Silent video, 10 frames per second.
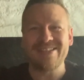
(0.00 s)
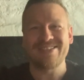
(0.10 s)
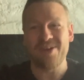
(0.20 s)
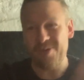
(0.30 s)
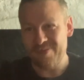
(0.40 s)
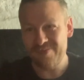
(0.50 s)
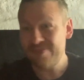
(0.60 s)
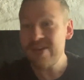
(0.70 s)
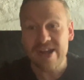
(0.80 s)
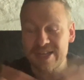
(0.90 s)
So,
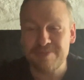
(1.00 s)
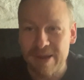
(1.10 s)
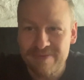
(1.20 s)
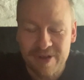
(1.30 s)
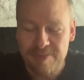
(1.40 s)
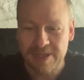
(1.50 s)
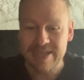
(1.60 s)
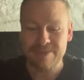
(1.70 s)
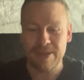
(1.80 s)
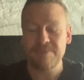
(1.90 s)
very nice man, very polite
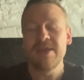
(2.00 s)
email.